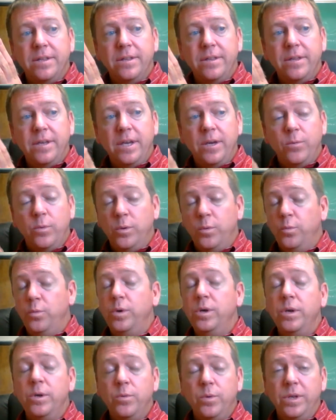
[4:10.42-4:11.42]
it will
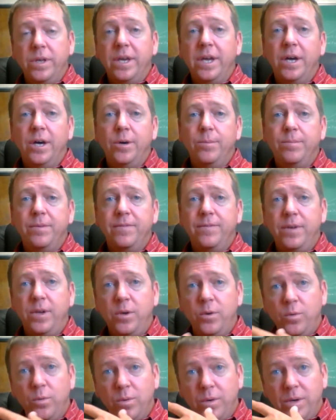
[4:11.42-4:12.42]
really, really help if
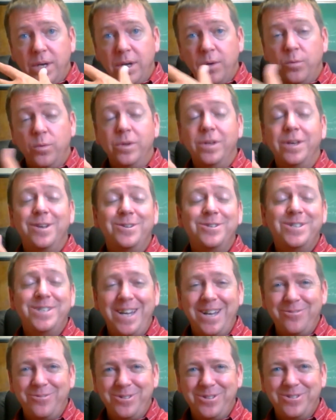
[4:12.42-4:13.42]
you can really
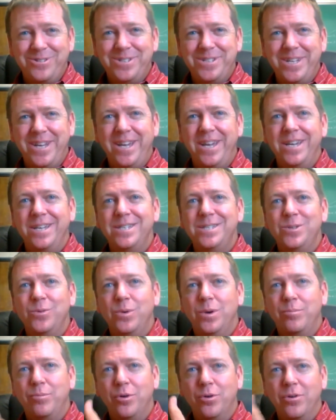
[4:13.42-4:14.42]
understand what they're saying. So
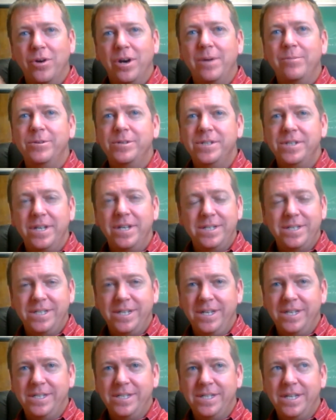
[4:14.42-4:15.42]
when a programmer
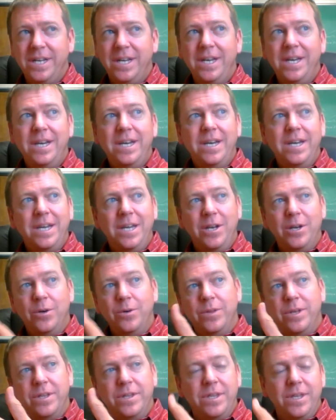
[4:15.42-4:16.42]
says,
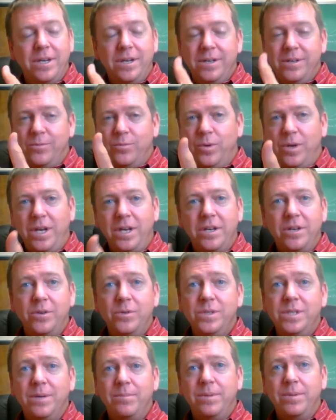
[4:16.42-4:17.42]
that we need to
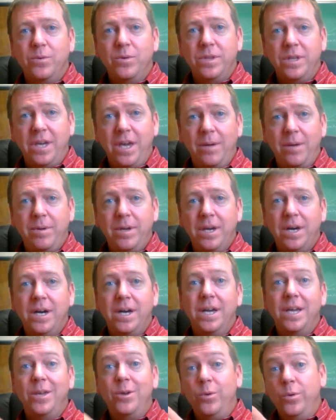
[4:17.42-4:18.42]
do something with the
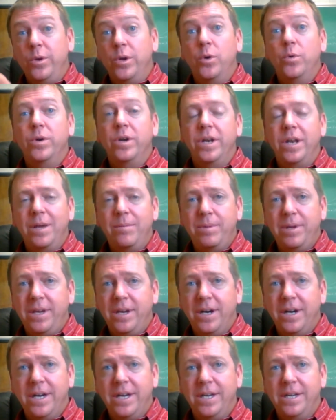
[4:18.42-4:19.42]
API, you know what an
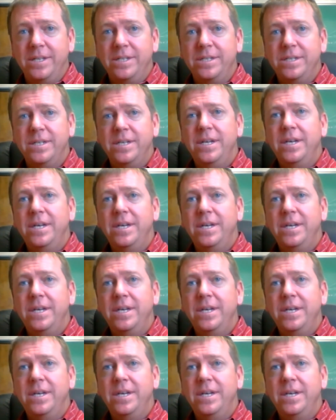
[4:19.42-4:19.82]
API is.